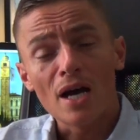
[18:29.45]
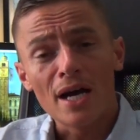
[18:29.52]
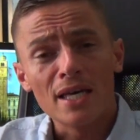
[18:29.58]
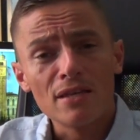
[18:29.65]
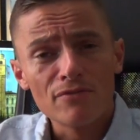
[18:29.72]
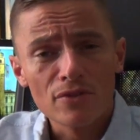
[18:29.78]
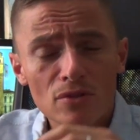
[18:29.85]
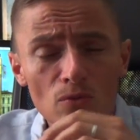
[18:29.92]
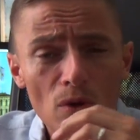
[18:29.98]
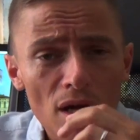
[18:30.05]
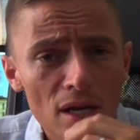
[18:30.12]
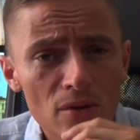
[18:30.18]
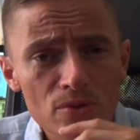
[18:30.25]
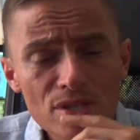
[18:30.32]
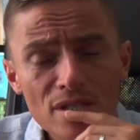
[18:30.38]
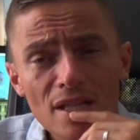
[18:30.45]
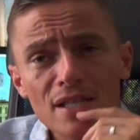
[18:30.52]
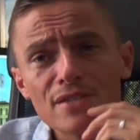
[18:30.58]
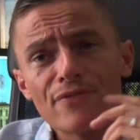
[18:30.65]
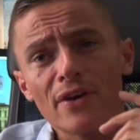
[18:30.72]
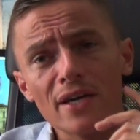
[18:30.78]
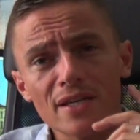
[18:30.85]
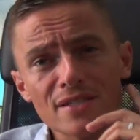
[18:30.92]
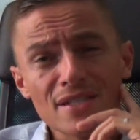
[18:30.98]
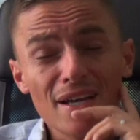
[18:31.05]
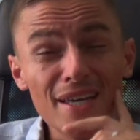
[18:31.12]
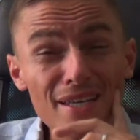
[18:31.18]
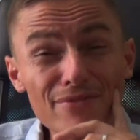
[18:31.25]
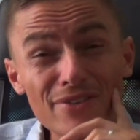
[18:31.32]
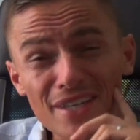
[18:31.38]
While I was in Las Vegas,
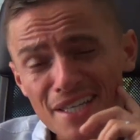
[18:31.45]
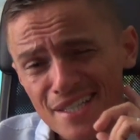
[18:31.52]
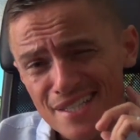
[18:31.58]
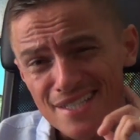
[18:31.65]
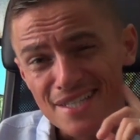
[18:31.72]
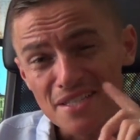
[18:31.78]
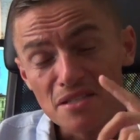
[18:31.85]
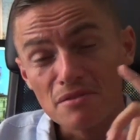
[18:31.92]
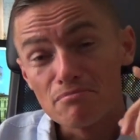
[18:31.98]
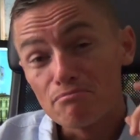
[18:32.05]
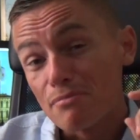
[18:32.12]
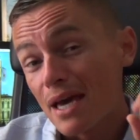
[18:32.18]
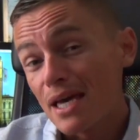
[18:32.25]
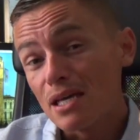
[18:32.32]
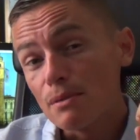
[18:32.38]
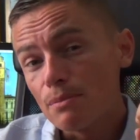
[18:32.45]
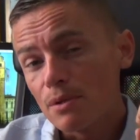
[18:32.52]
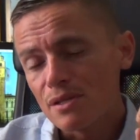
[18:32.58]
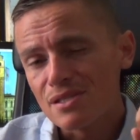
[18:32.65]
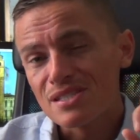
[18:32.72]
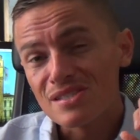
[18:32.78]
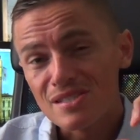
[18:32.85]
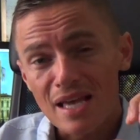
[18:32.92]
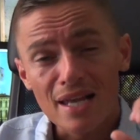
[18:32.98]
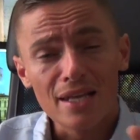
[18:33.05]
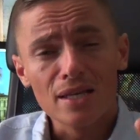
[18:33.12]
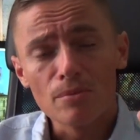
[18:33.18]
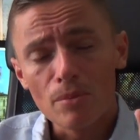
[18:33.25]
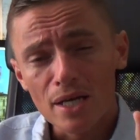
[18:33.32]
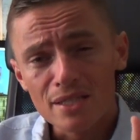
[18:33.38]
I even considered maybe
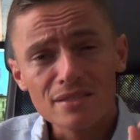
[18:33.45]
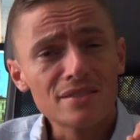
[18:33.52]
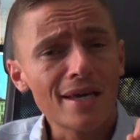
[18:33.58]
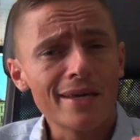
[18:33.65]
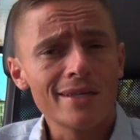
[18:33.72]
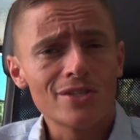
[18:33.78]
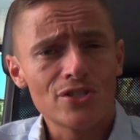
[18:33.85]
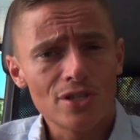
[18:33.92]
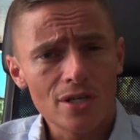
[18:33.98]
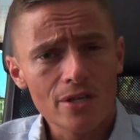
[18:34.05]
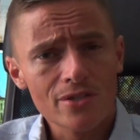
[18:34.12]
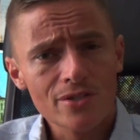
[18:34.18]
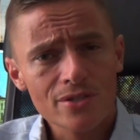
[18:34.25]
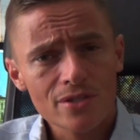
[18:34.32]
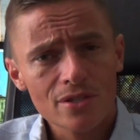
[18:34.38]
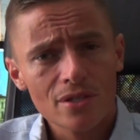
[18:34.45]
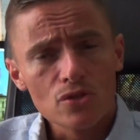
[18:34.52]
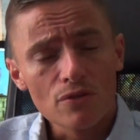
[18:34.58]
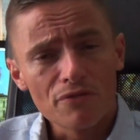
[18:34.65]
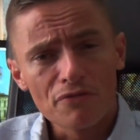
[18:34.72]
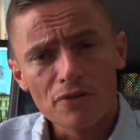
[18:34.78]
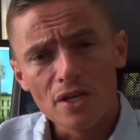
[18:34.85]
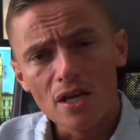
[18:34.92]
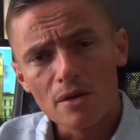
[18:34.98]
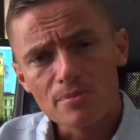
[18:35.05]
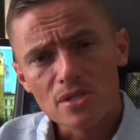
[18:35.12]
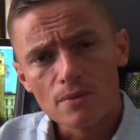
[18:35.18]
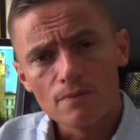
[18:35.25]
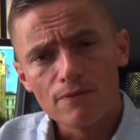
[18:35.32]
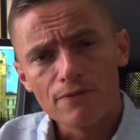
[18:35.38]
selling my Datejust to free up
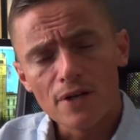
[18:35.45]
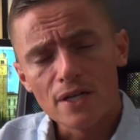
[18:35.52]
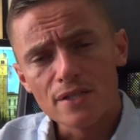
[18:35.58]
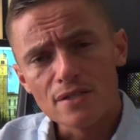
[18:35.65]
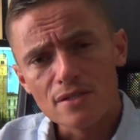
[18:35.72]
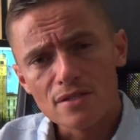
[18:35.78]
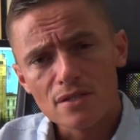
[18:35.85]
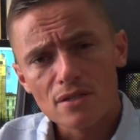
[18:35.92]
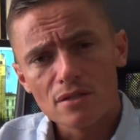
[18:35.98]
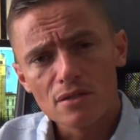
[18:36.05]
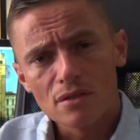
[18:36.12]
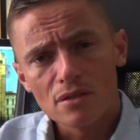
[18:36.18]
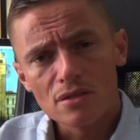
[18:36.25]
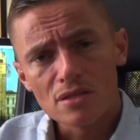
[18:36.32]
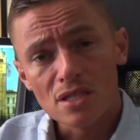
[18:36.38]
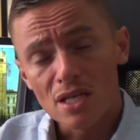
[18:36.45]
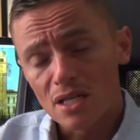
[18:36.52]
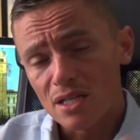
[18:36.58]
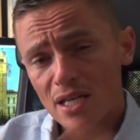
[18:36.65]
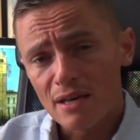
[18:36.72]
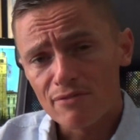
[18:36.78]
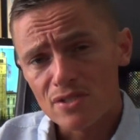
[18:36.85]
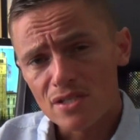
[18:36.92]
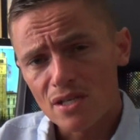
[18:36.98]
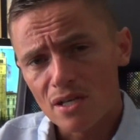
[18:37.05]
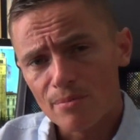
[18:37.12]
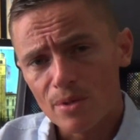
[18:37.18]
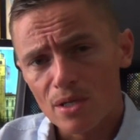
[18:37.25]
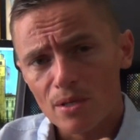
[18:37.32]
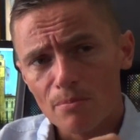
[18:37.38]
some funds to get a Navi
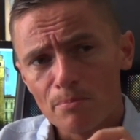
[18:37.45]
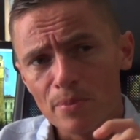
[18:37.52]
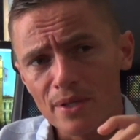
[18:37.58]
timer.